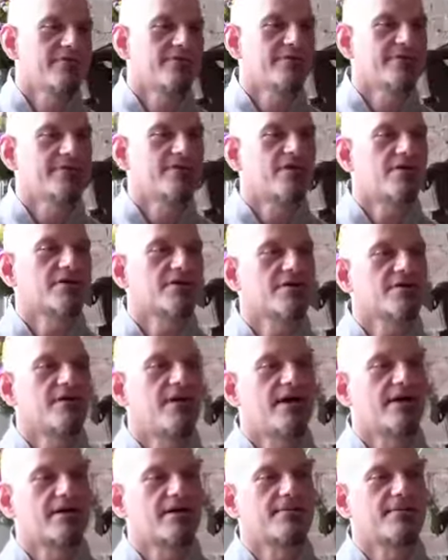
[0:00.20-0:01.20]
So we talk a
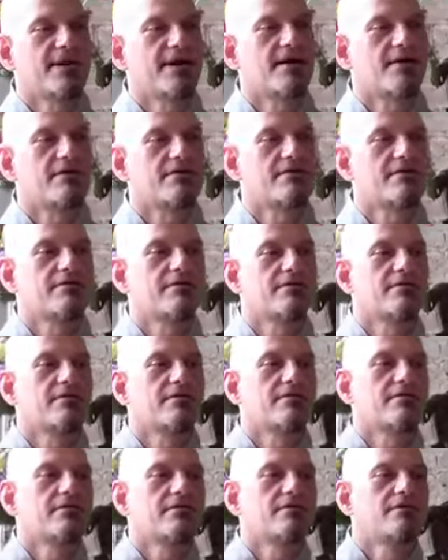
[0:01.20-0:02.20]
lot about
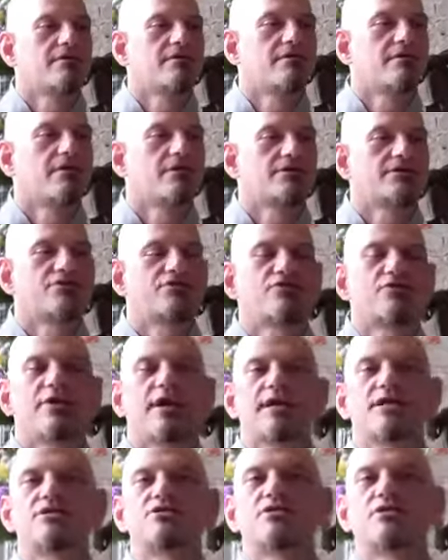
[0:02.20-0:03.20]
our true
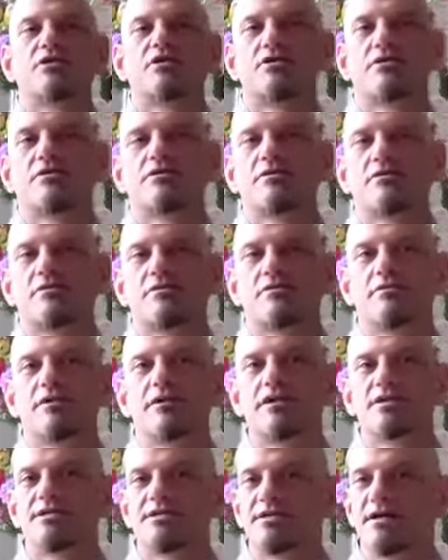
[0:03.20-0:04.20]
nature
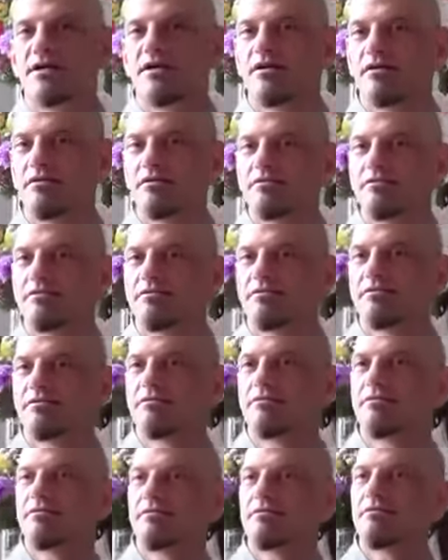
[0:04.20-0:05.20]
in Zen.
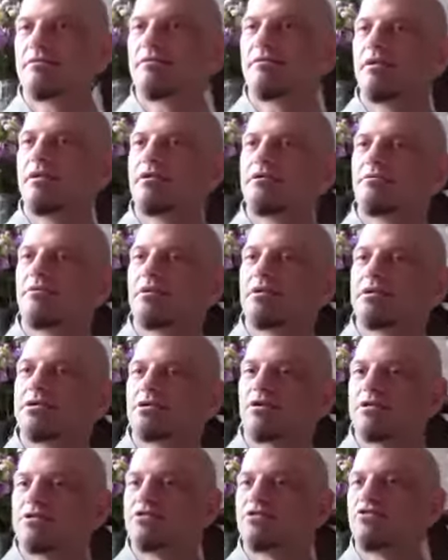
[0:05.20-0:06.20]
Right? What
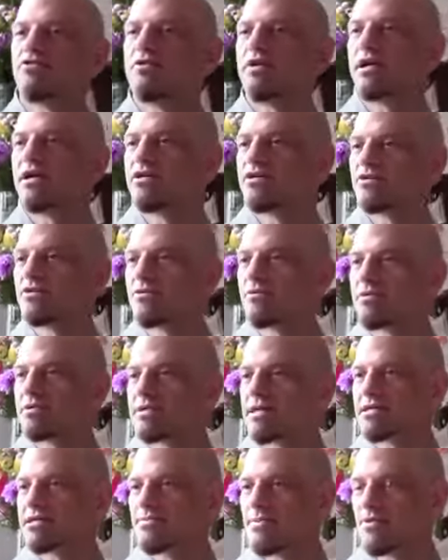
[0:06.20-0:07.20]
is our true nature? What
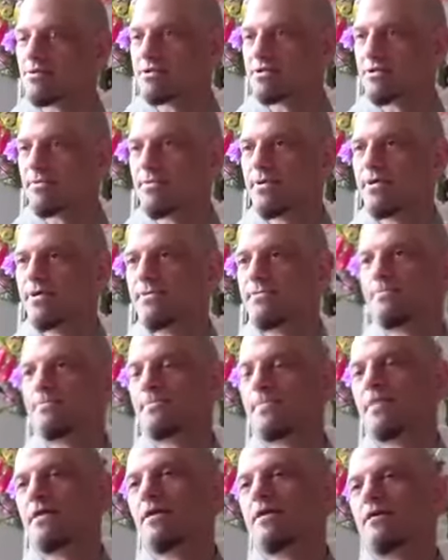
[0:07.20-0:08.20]
is that supposed to be?
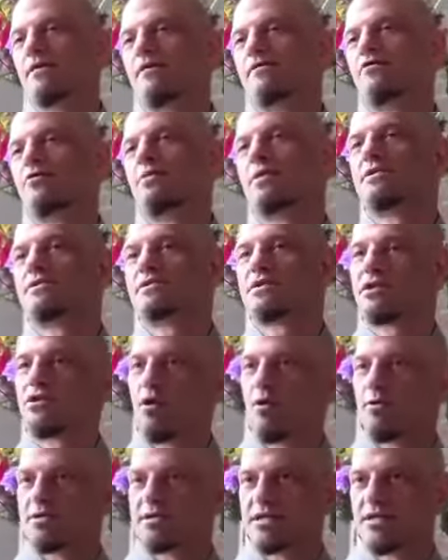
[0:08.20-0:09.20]
A few months
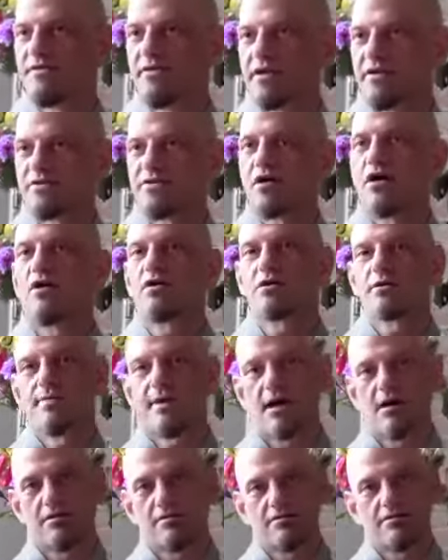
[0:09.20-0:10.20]
ago, I was giving a talk
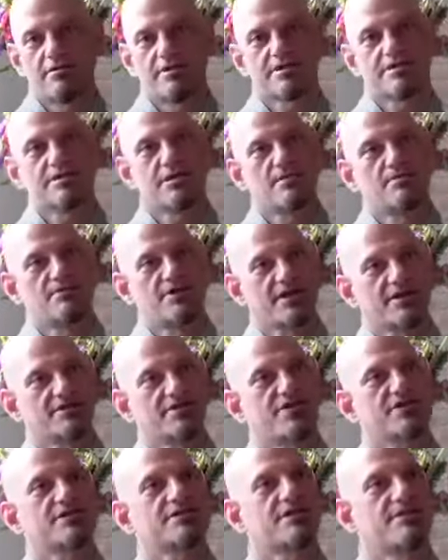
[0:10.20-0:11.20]
about this
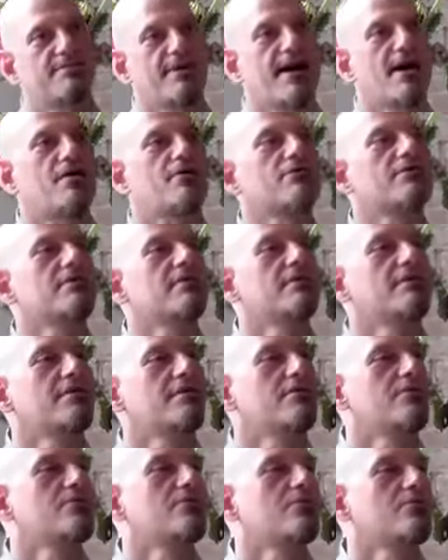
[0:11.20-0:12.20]
subject, just about
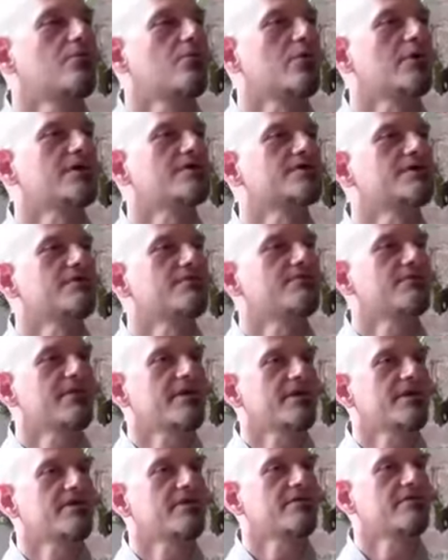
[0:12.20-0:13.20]
what does it
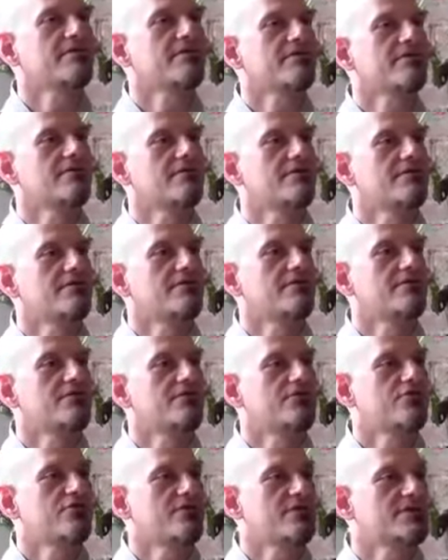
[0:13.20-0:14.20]
mean
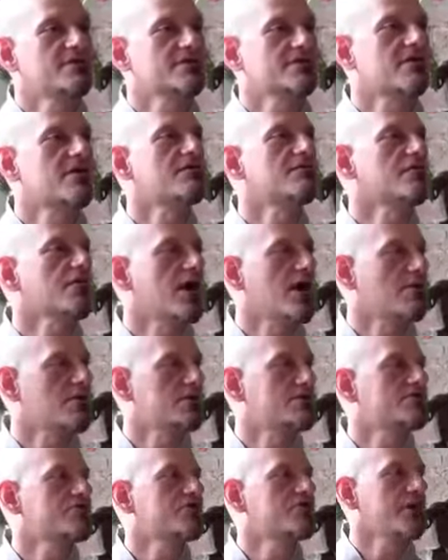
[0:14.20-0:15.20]
to discover
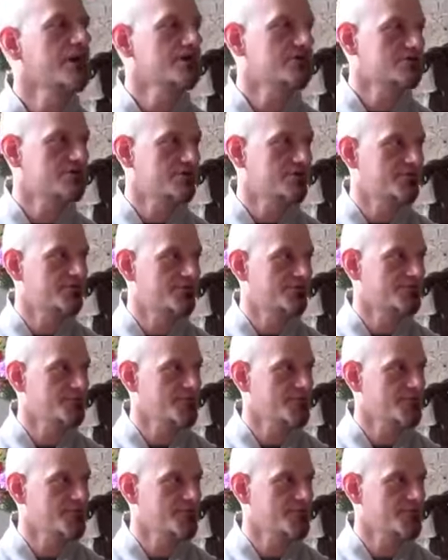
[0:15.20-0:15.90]
our true nature.